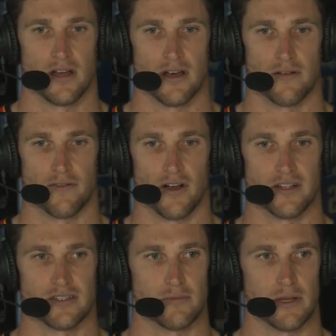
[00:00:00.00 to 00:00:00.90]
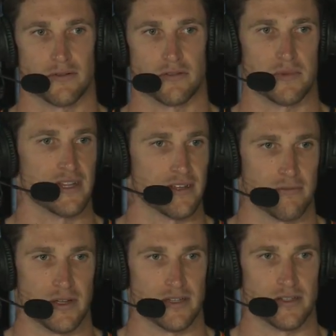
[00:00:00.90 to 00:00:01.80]
us to be able to meet
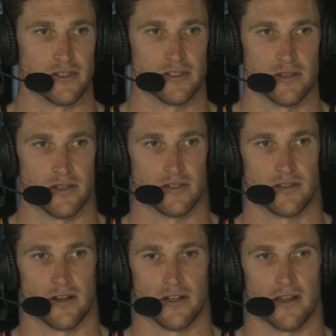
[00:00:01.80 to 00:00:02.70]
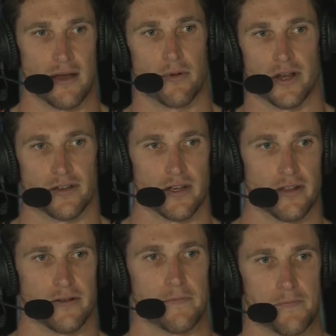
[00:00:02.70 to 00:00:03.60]
them and then just to start collaborating together.